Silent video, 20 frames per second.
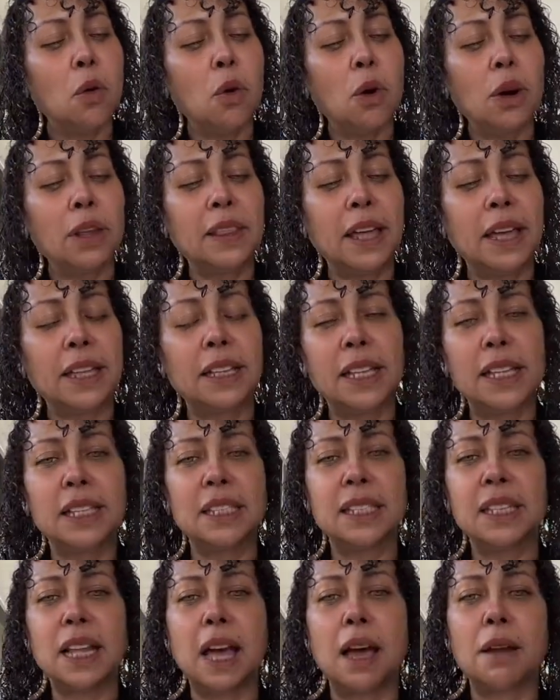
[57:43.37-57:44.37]
or that
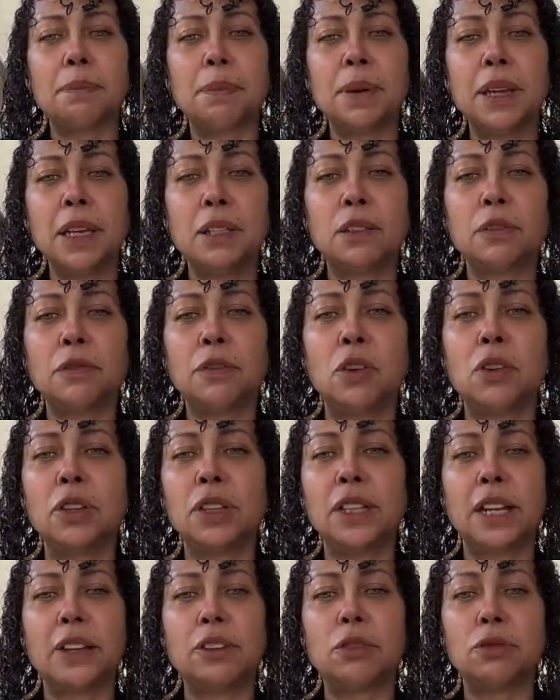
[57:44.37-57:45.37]
it's not
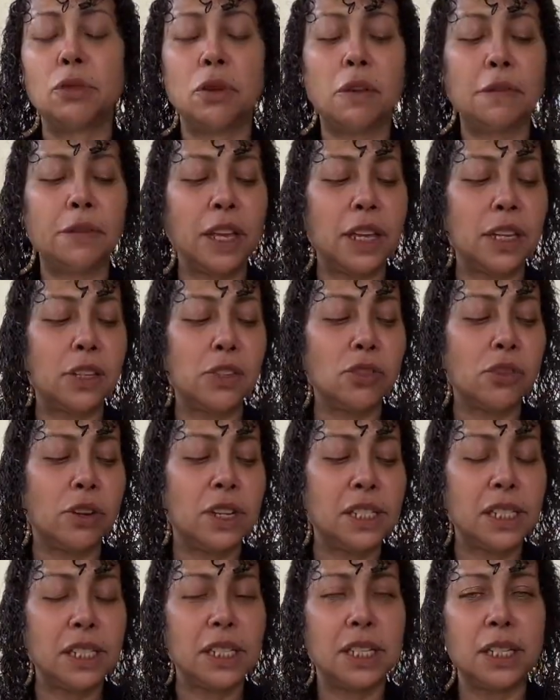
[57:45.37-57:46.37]
peaceful and they don't know if they can
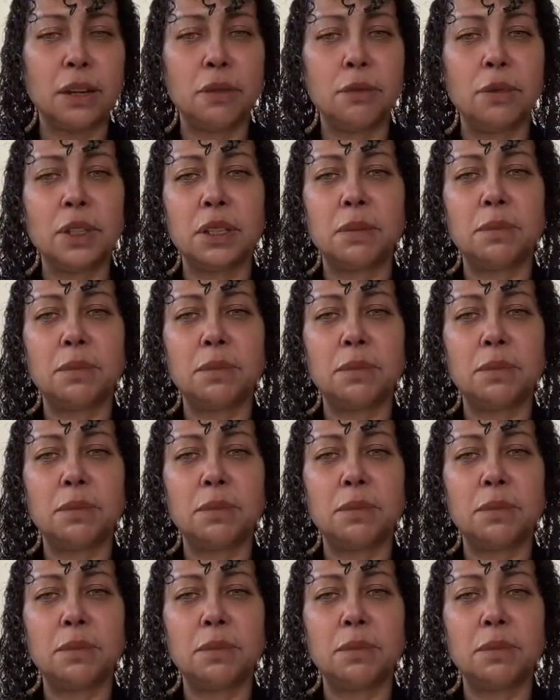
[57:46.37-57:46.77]
trust in it.